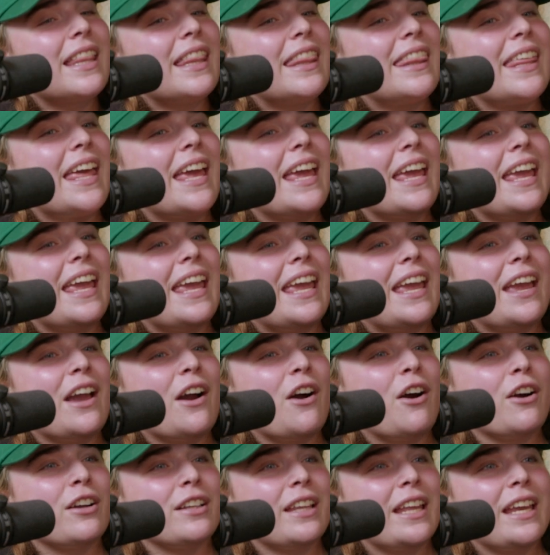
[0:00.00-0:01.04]
they
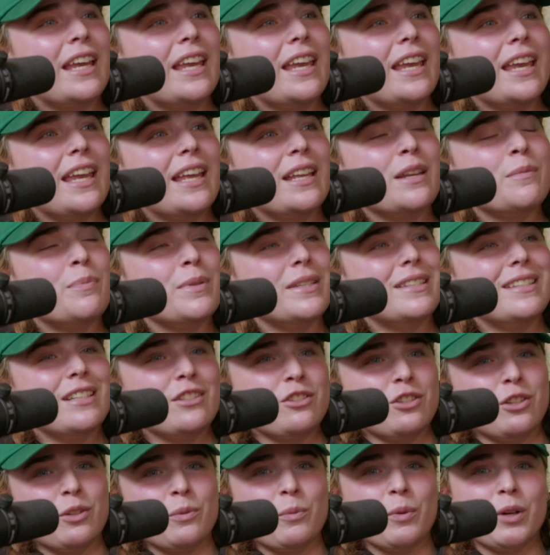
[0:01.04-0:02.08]
are like in a
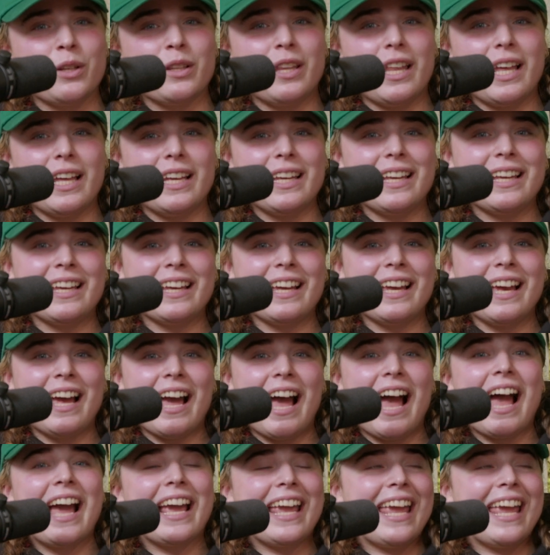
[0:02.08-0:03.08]
position where like I